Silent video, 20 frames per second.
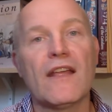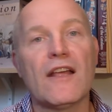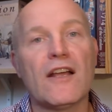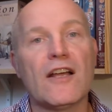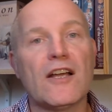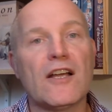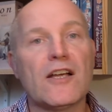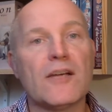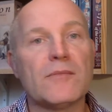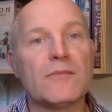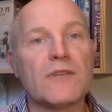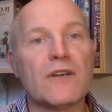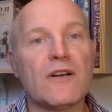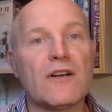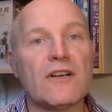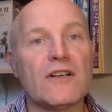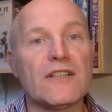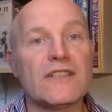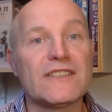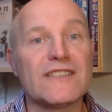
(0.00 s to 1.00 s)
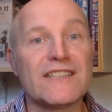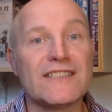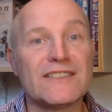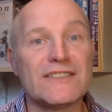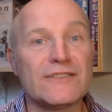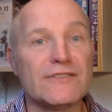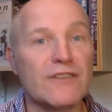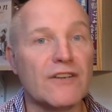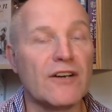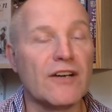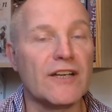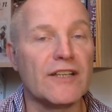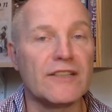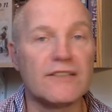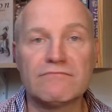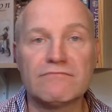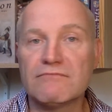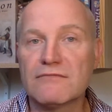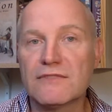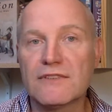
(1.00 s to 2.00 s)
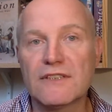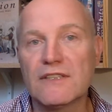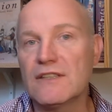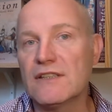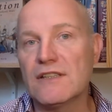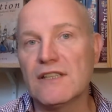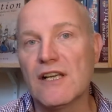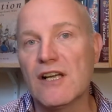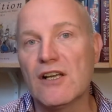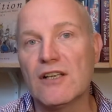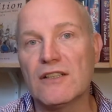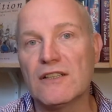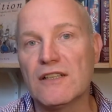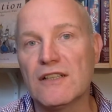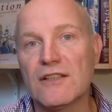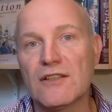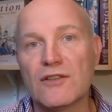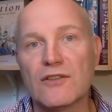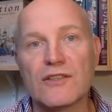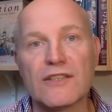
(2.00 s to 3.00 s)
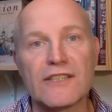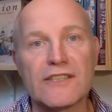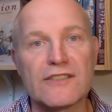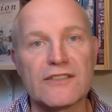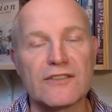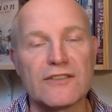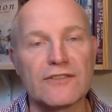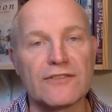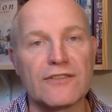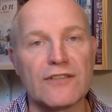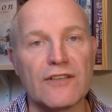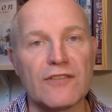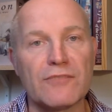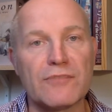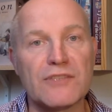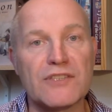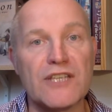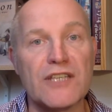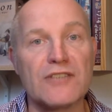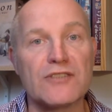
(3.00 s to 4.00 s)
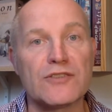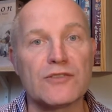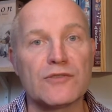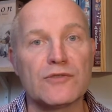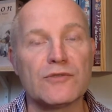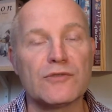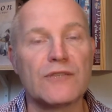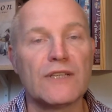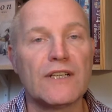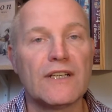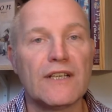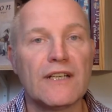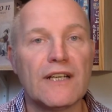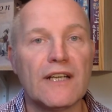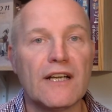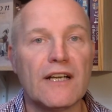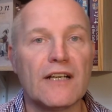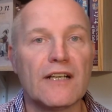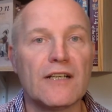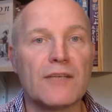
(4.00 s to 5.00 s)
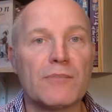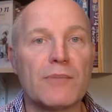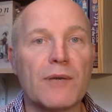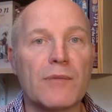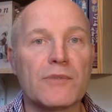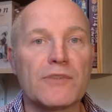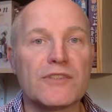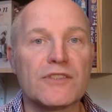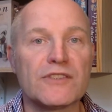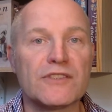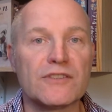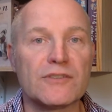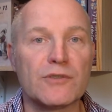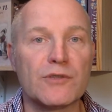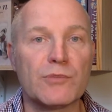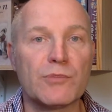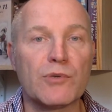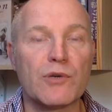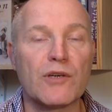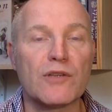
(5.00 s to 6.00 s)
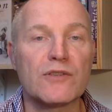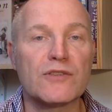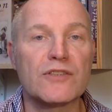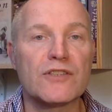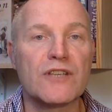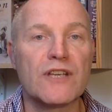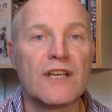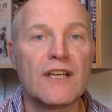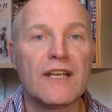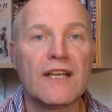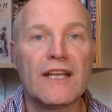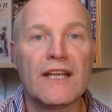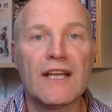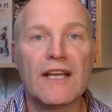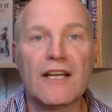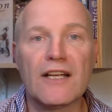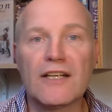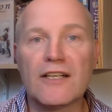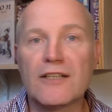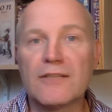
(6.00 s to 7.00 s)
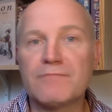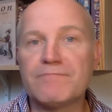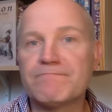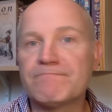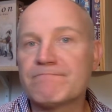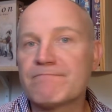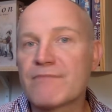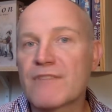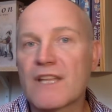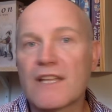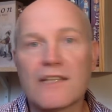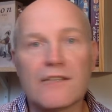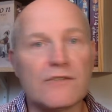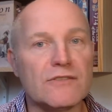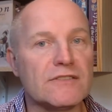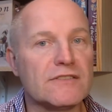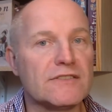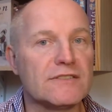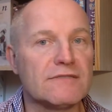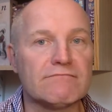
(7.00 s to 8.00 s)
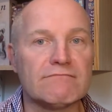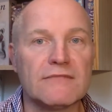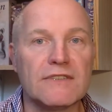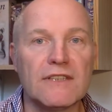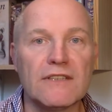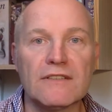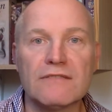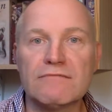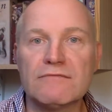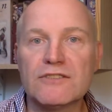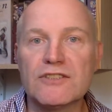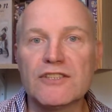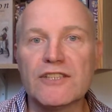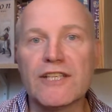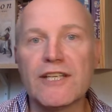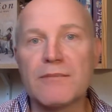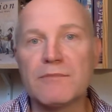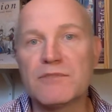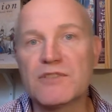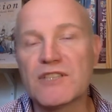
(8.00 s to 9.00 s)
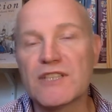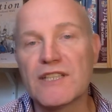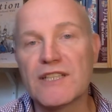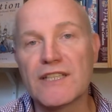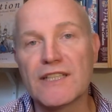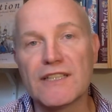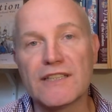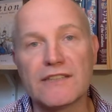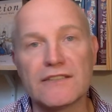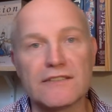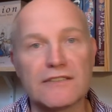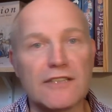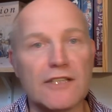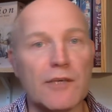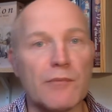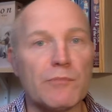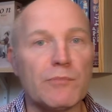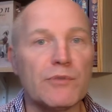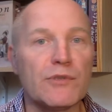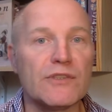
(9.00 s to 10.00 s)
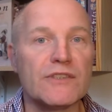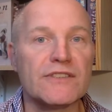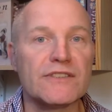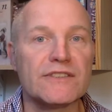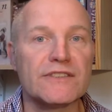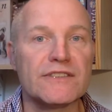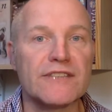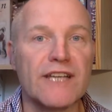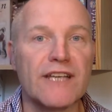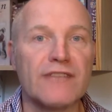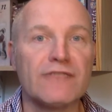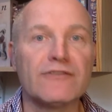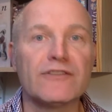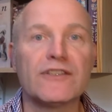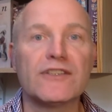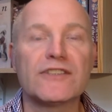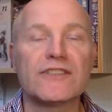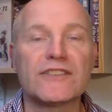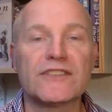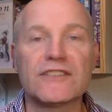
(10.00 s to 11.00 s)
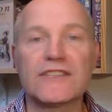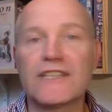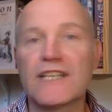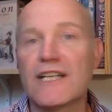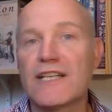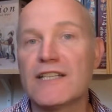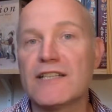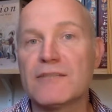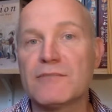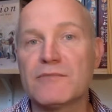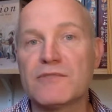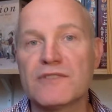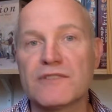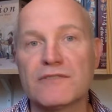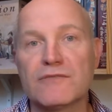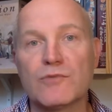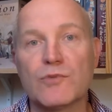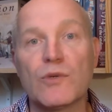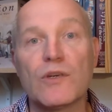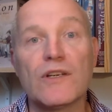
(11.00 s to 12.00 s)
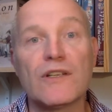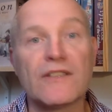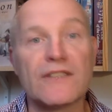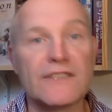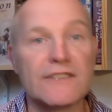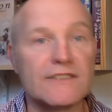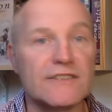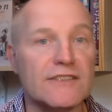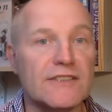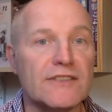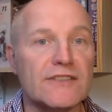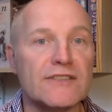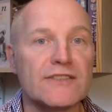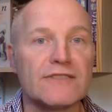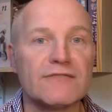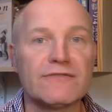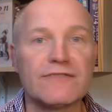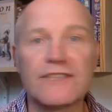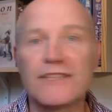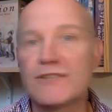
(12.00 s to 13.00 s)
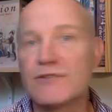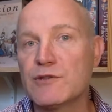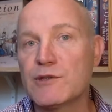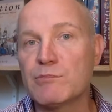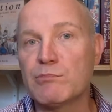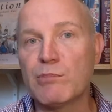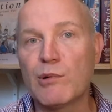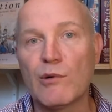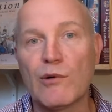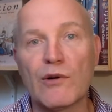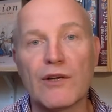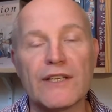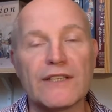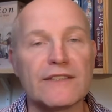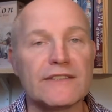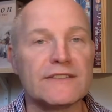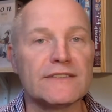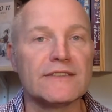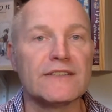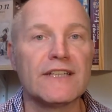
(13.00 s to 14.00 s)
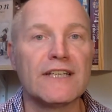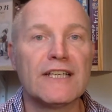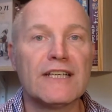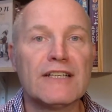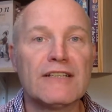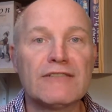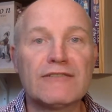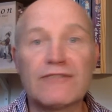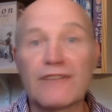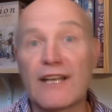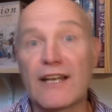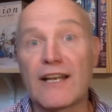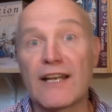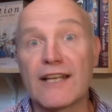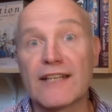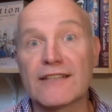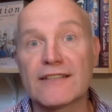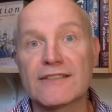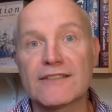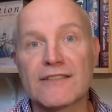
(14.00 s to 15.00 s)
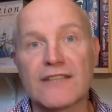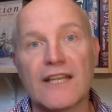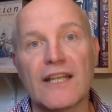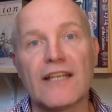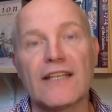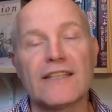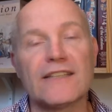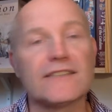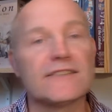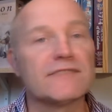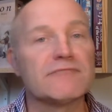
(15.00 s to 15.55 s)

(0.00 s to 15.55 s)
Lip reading: I identified a long list of potential publishers to approach. It was GMT and Compass and Danvers Games and Worthingtons and Victory Point and Phalanx and